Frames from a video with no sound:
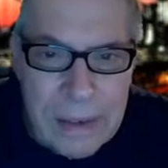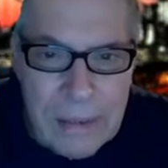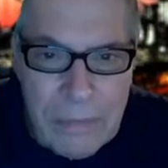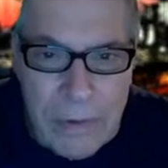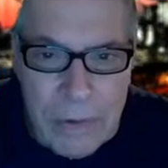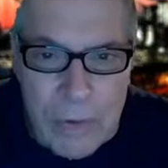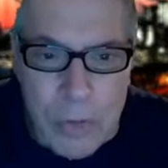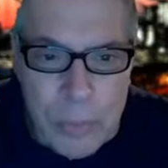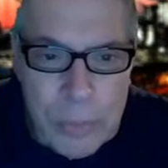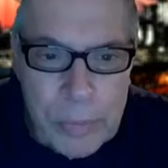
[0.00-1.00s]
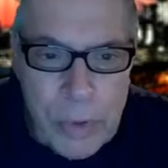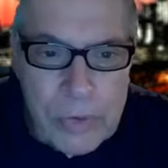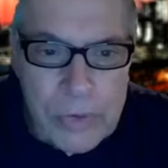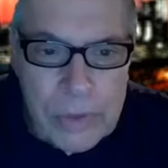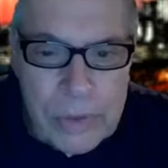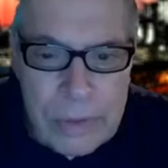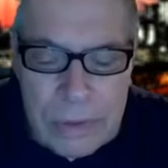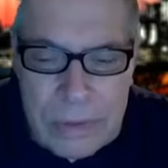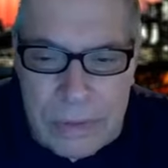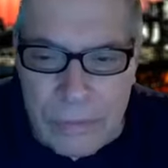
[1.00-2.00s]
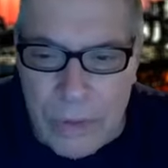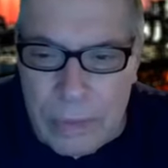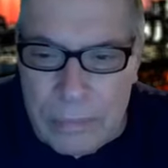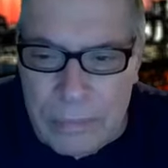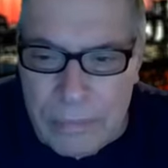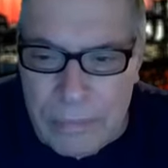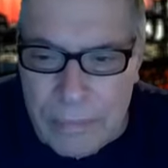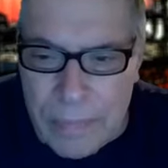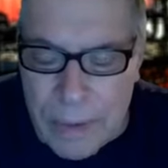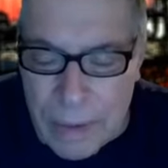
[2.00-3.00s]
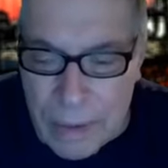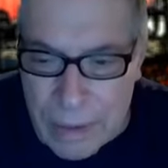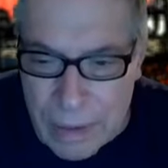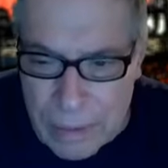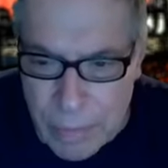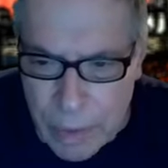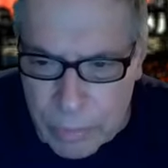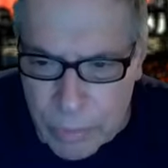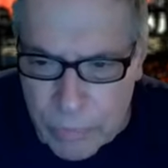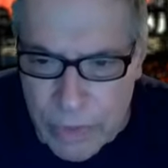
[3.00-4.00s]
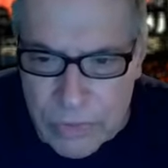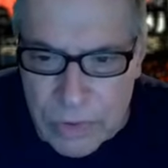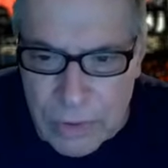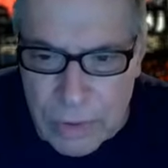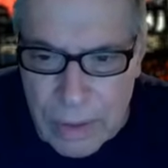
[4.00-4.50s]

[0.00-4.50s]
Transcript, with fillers: a very good proposal from Professor